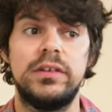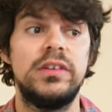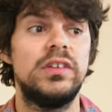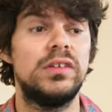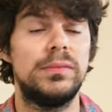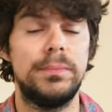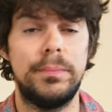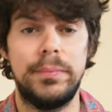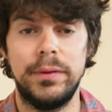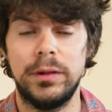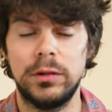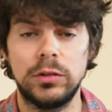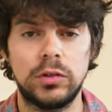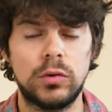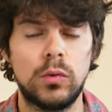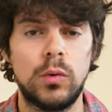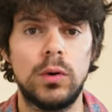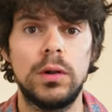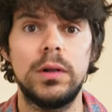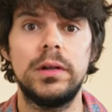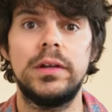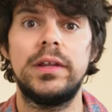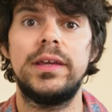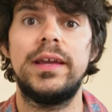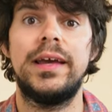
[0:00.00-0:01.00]
is build
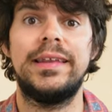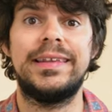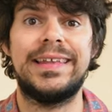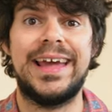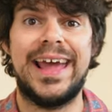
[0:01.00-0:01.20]
quality and